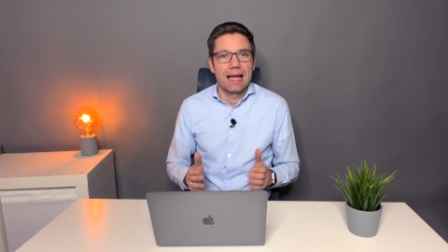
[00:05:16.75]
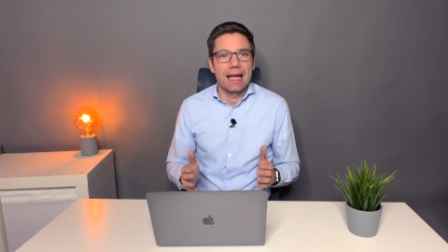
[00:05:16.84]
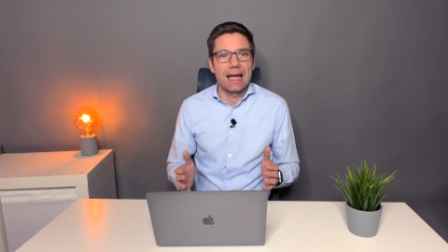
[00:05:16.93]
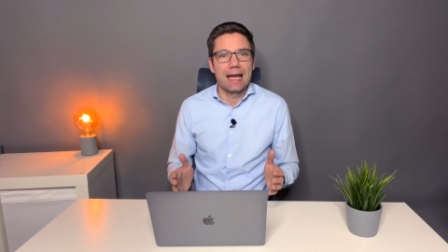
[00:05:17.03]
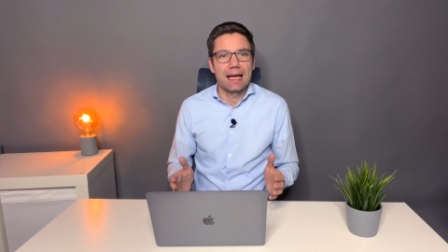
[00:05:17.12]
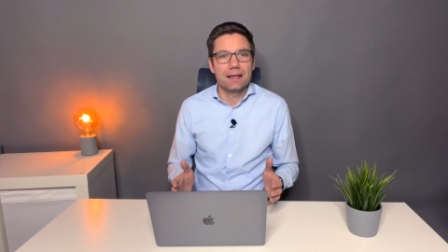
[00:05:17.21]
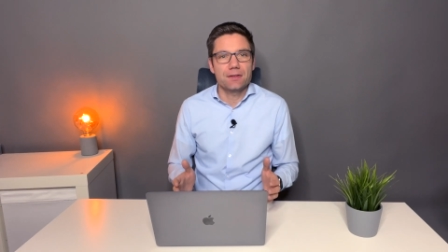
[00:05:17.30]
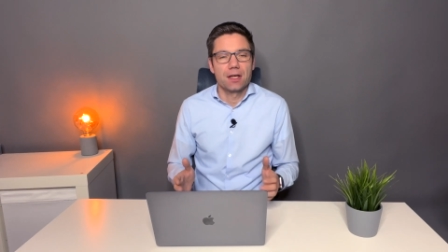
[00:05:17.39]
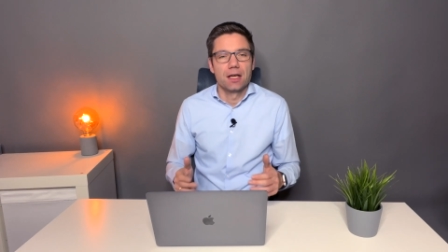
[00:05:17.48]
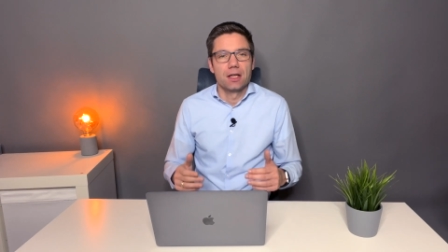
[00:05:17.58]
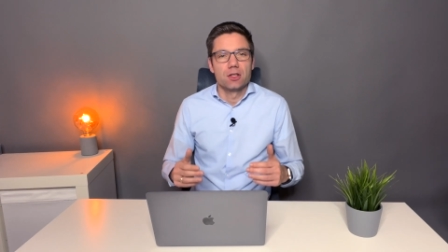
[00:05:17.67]
and
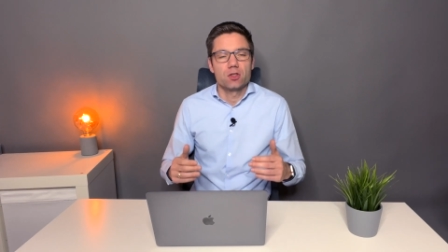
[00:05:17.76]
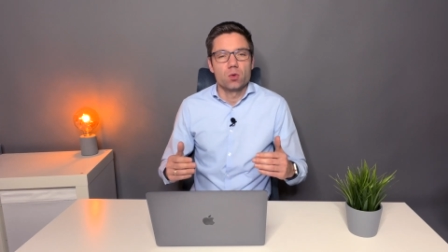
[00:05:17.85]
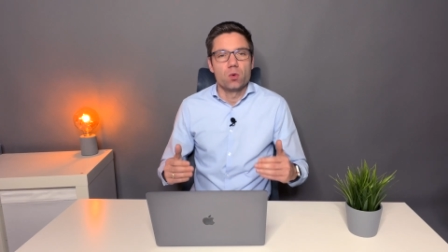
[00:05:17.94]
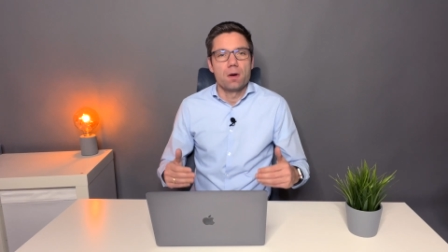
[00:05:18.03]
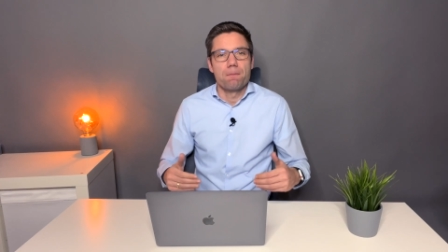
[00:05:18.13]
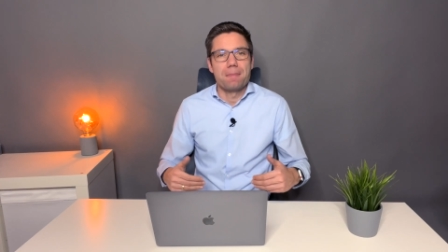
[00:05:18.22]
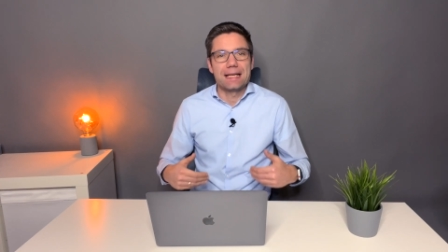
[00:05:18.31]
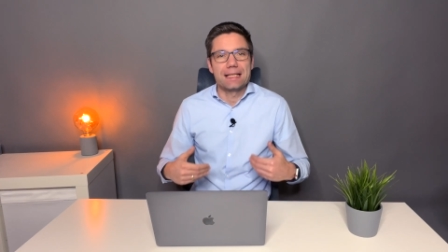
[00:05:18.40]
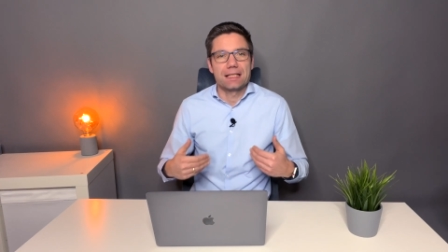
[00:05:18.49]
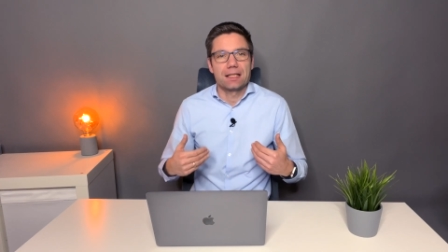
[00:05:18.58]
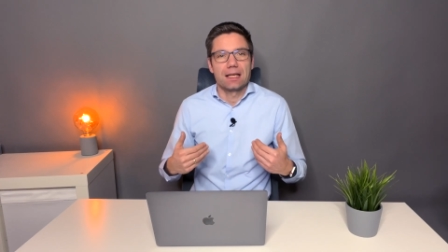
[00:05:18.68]
to make
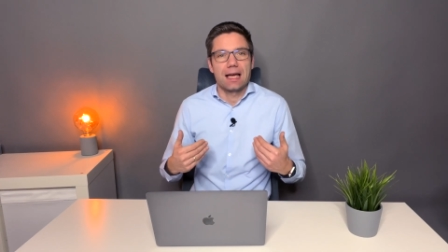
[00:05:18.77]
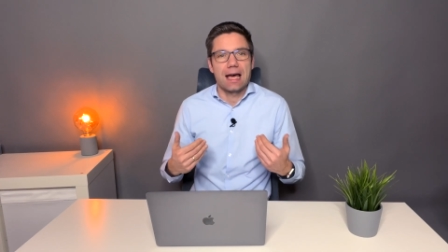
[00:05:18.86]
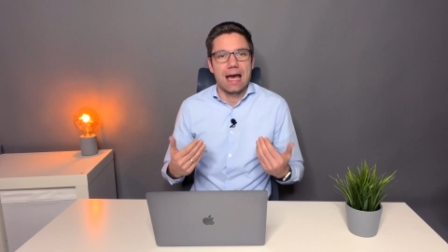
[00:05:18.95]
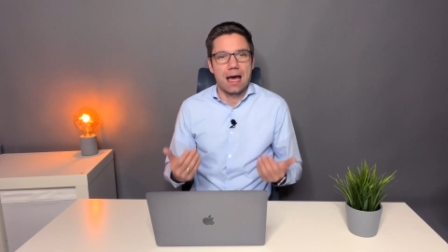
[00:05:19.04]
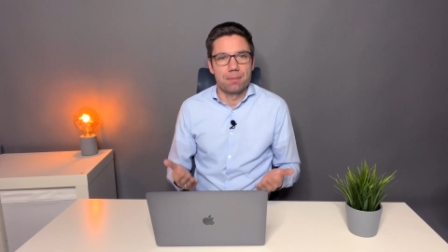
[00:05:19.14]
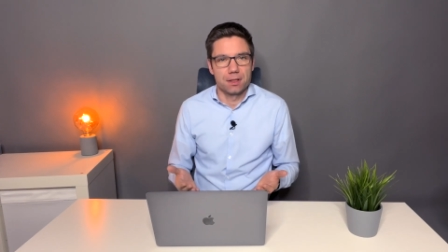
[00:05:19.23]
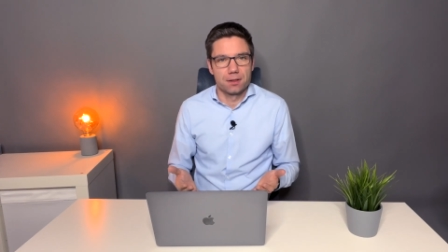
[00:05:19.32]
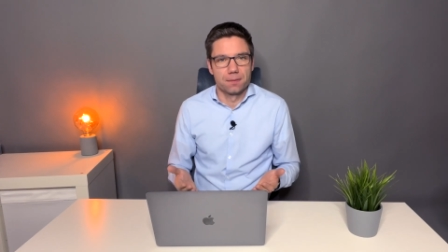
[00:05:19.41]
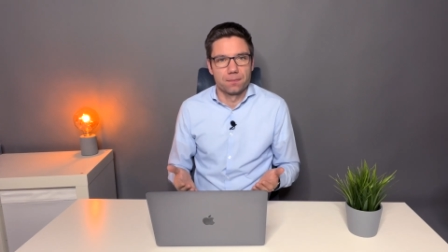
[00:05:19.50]
it a habit.